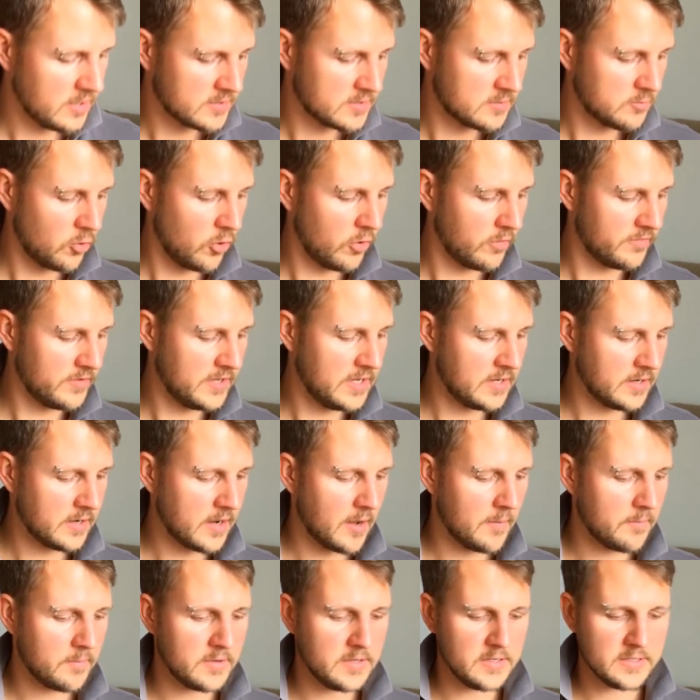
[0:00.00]
small vegan
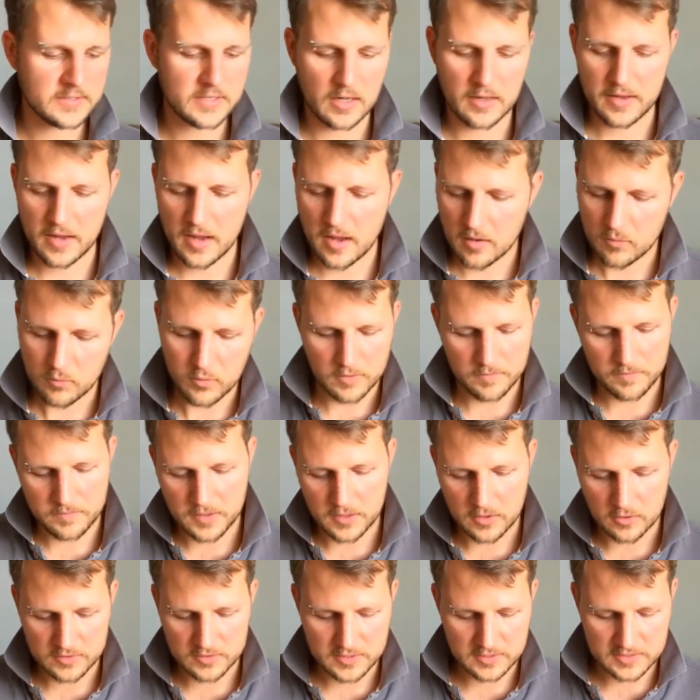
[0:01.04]
companies say, yeah, we're
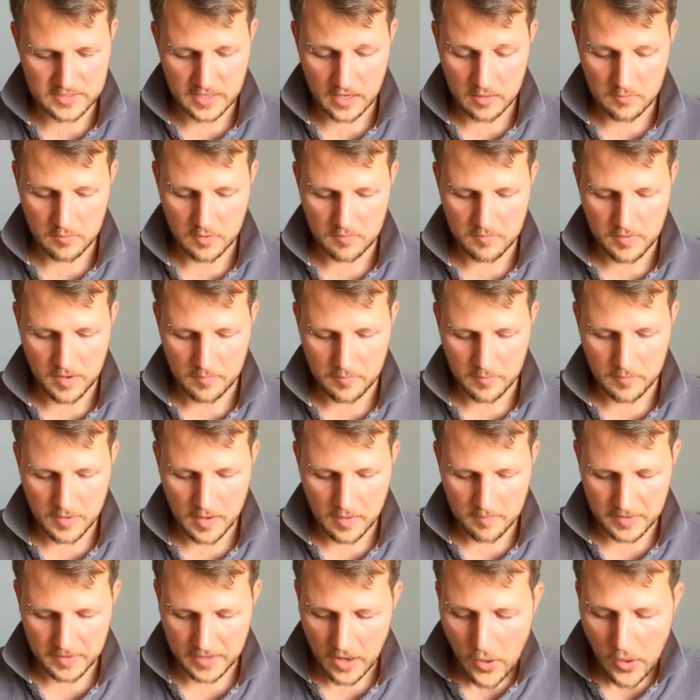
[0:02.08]
sustainable and blah, blah,
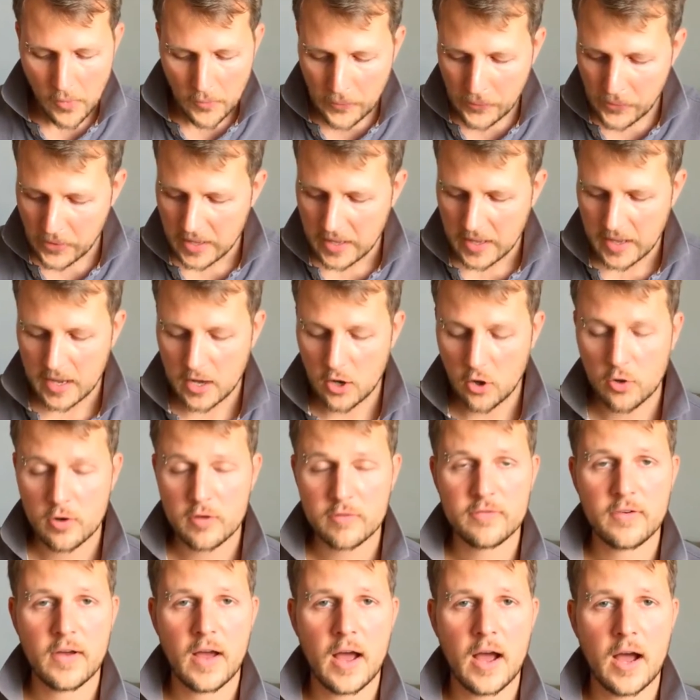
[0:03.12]
blah. But a lot
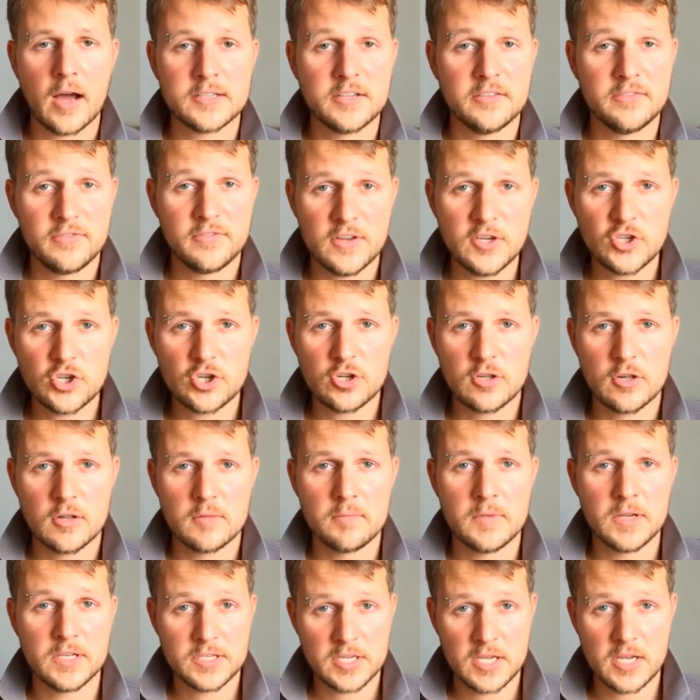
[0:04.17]
of artificial
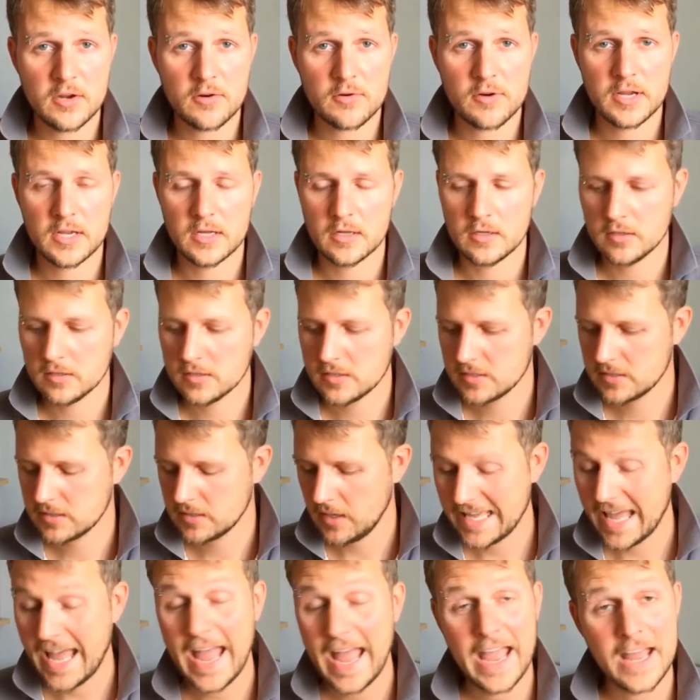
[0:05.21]
materials
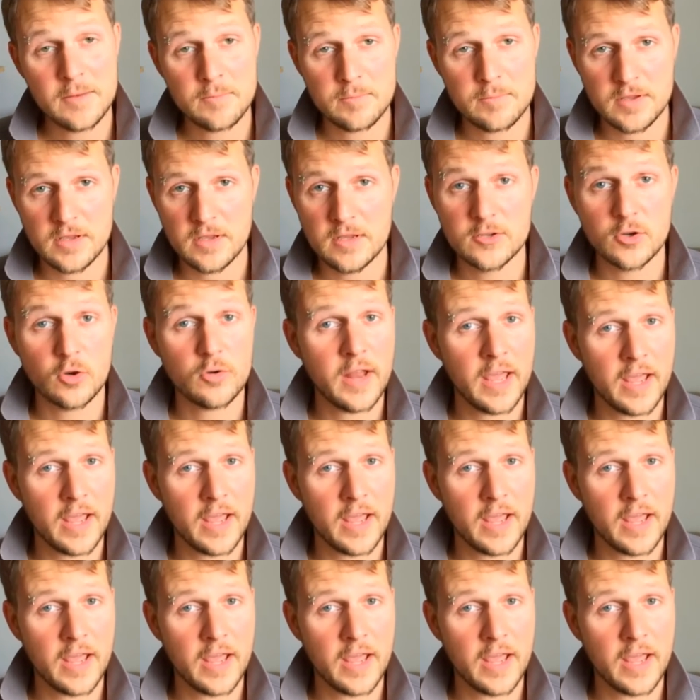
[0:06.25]
can be